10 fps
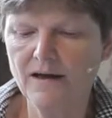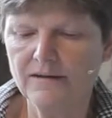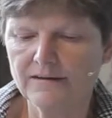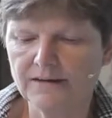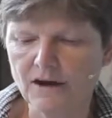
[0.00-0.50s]

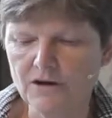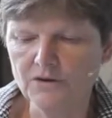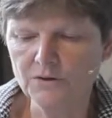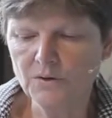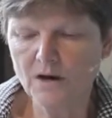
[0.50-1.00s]

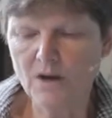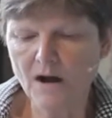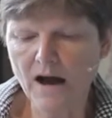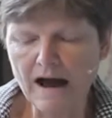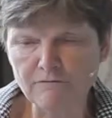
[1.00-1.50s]
So
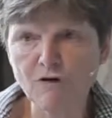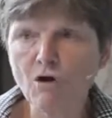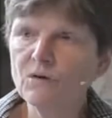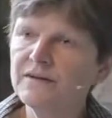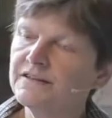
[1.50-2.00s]
our
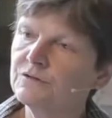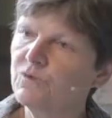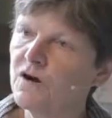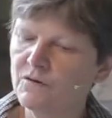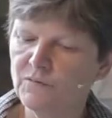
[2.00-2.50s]
role is to
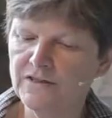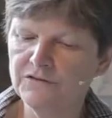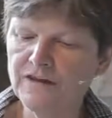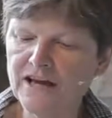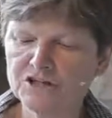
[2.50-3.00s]
work with
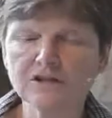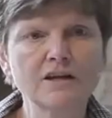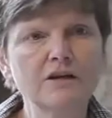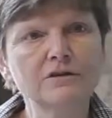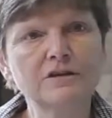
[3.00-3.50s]
national and
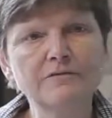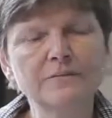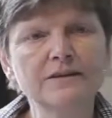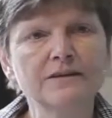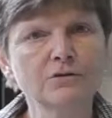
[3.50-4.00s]
local
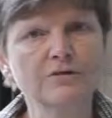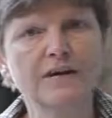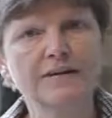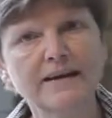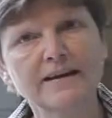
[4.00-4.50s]
governments and all of
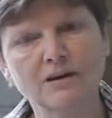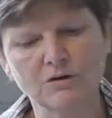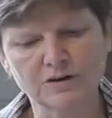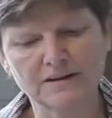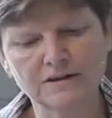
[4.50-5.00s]
our
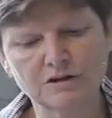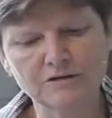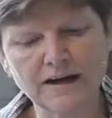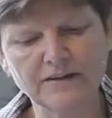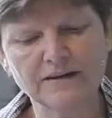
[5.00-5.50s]
stakeholders to
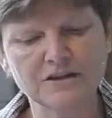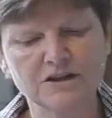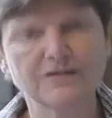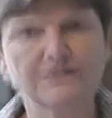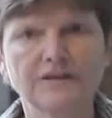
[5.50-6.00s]
create the
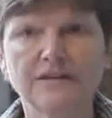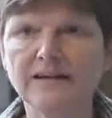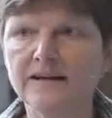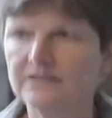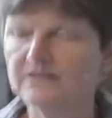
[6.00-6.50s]
conditions for the
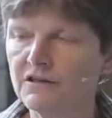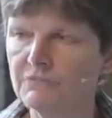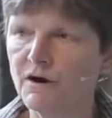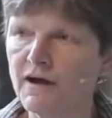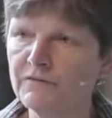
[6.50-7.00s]
sector to
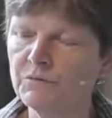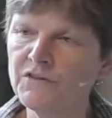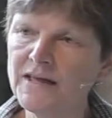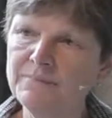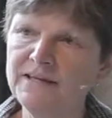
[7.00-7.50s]
thrive. And what
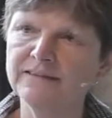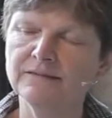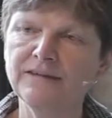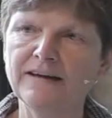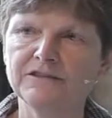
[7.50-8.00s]
that means is
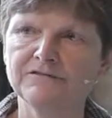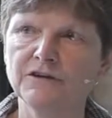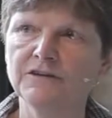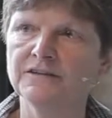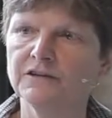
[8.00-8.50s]
we have to
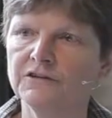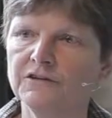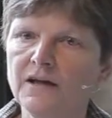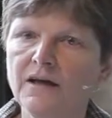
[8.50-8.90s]
focus on